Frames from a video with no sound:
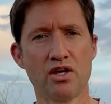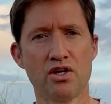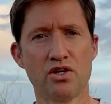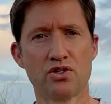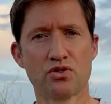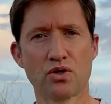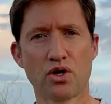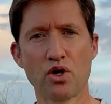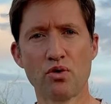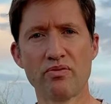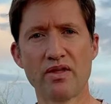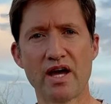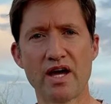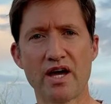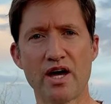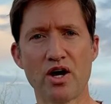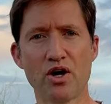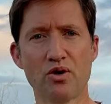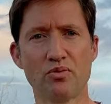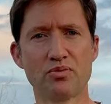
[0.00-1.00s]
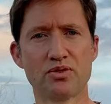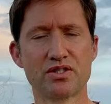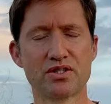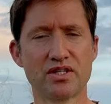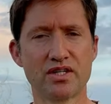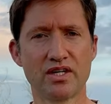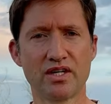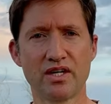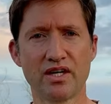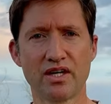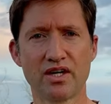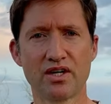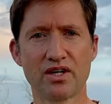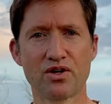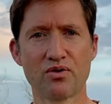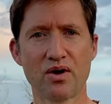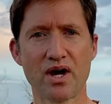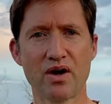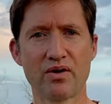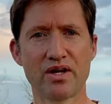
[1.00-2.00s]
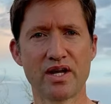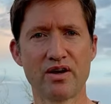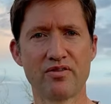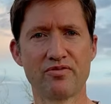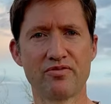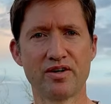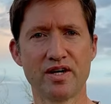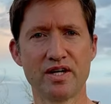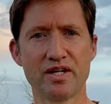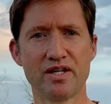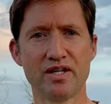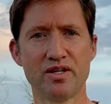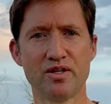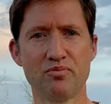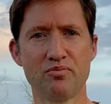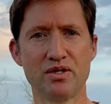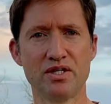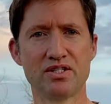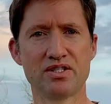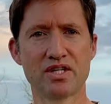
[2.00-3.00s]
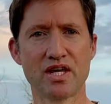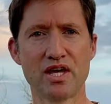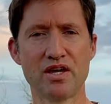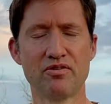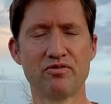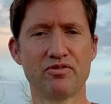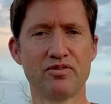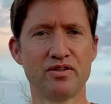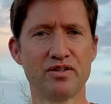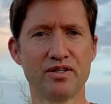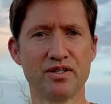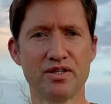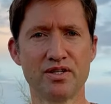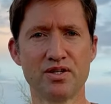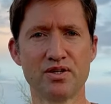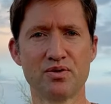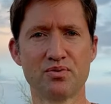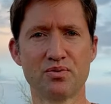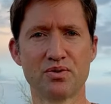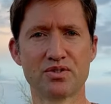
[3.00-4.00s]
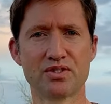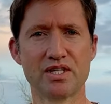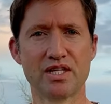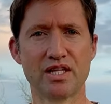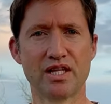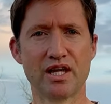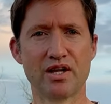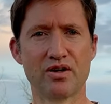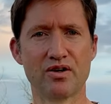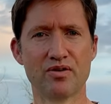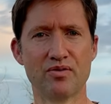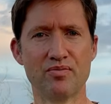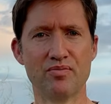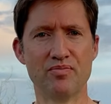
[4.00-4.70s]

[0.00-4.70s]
So I hope that helps. Go out, have fun, be safe. We'll see you later.